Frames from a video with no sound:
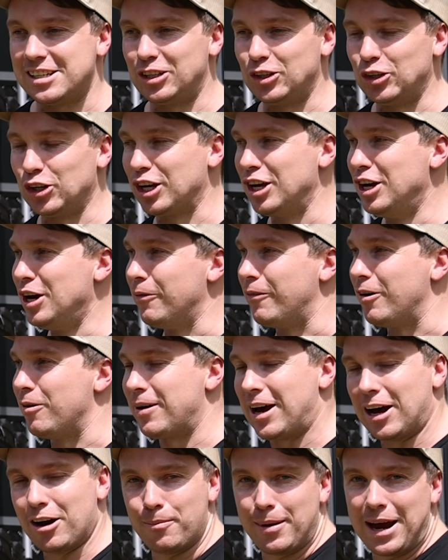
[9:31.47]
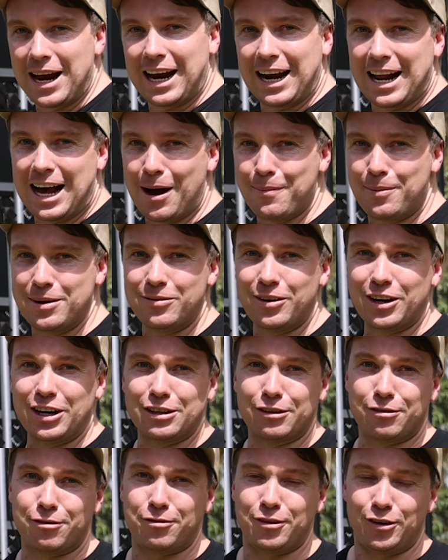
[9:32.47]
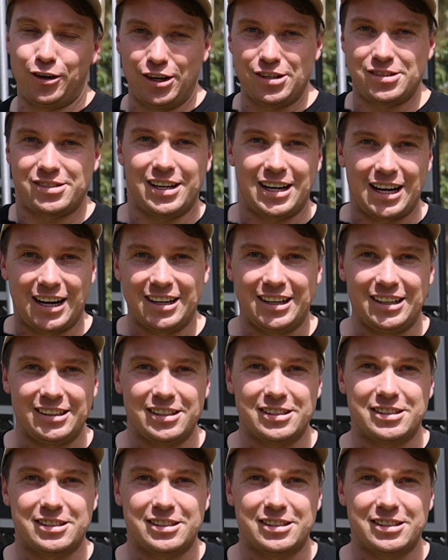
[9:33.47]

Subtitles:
And look, we've been able to make it happen. We've got the first set under here.